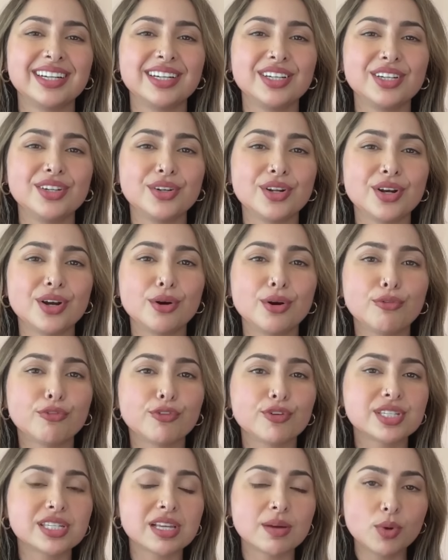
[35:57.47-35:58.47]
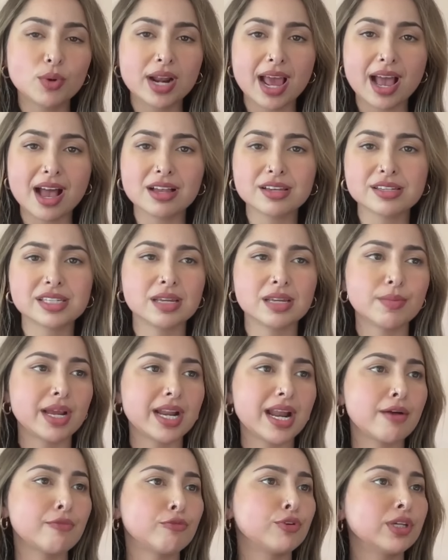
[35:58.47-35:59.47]
You um, know, for someone else, they might
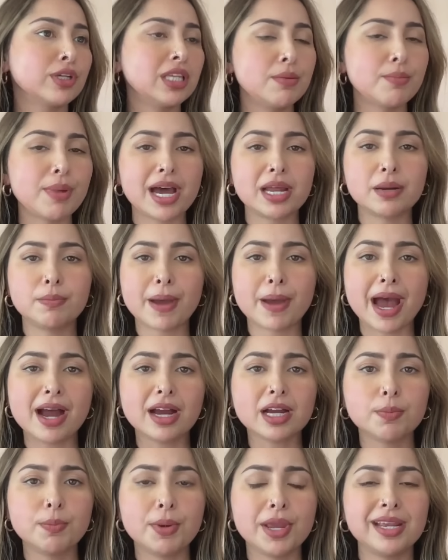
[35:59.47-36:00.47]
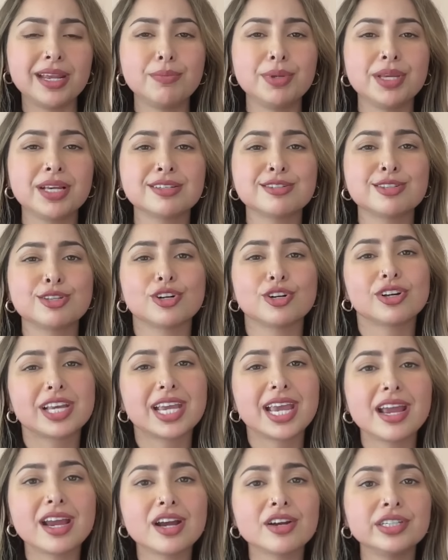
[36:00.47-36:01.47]
have really bad back pain because they're
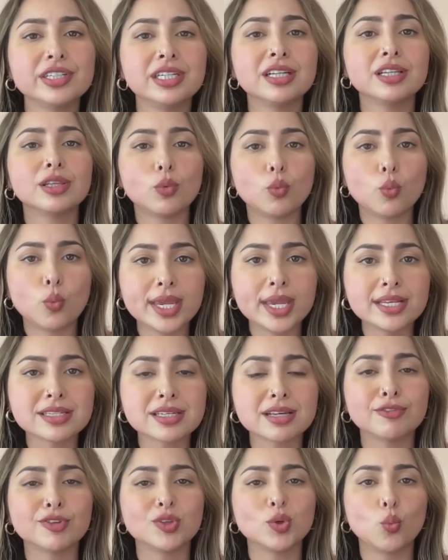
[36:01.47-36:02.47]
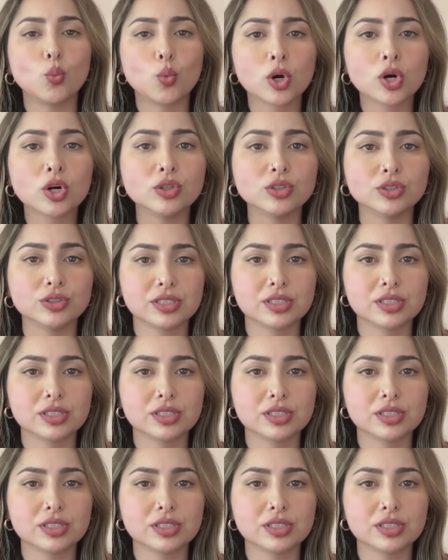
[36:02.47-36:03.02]
carrying the weight of the world.